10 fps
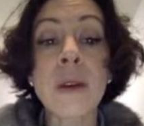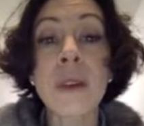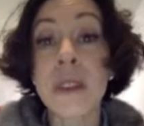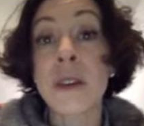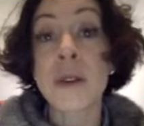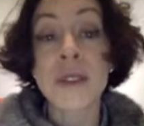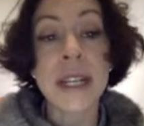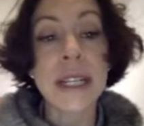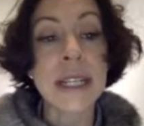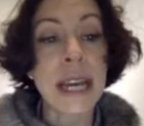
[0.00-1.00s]
within those
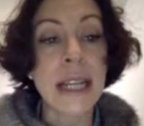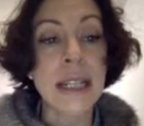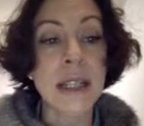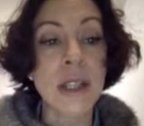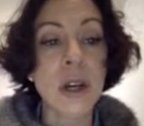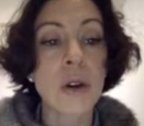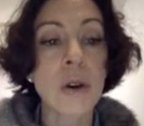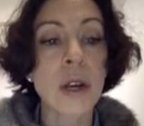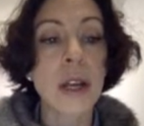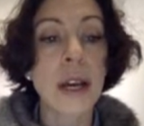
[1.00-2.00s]
90 days. And
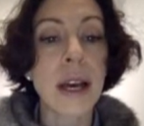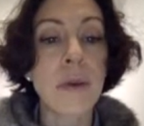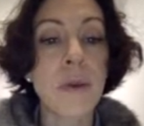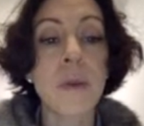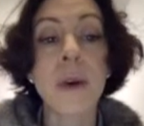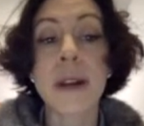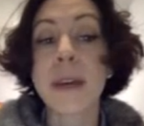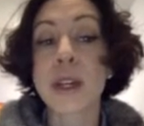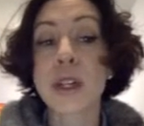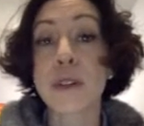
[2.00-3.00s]
so we want to
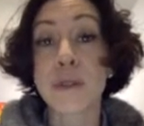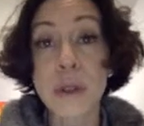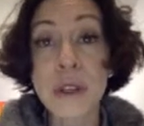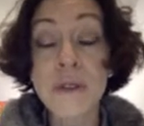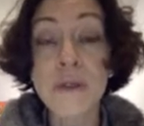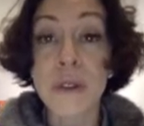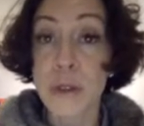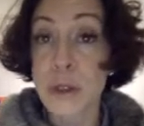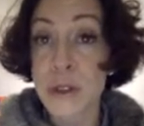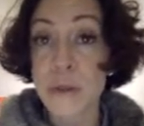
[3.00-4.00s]
make sure
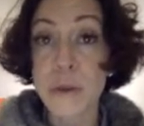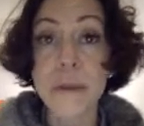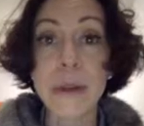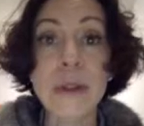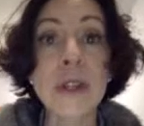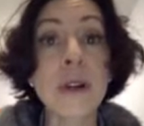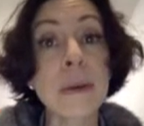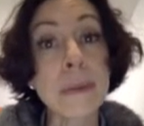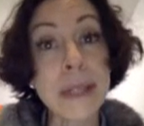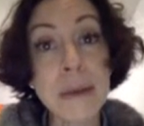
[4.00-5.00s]
first and foremost you're
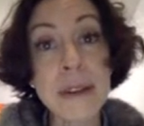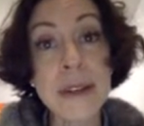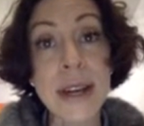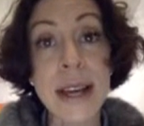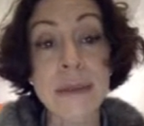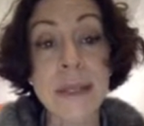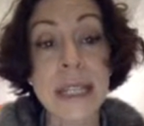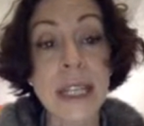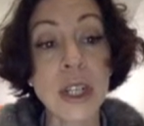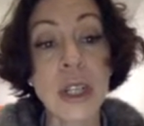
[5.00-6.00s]
complete with your
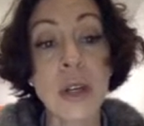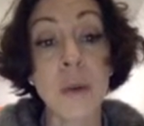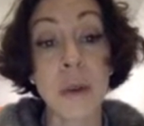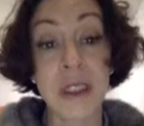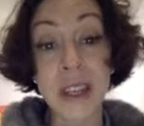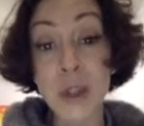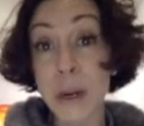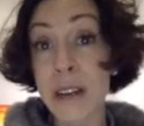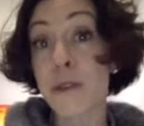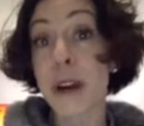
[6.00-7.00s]
documentation within
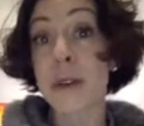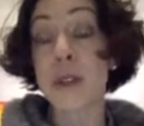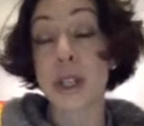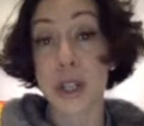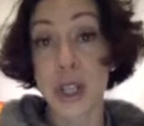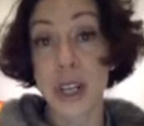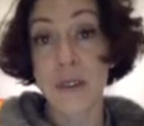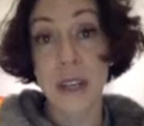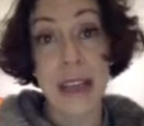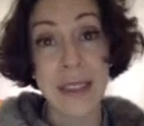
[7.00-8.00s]
24 hours of your
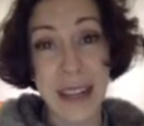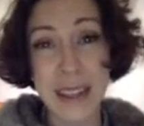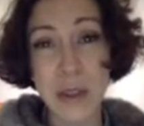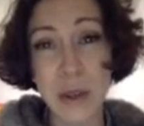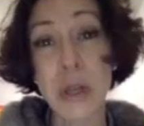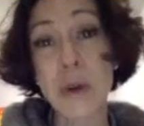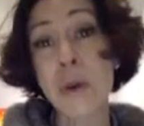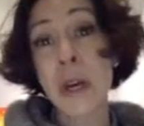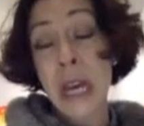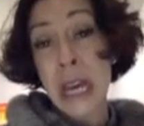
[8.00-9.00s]
shift, and that's so
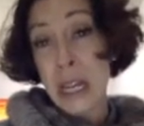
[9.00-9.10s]
you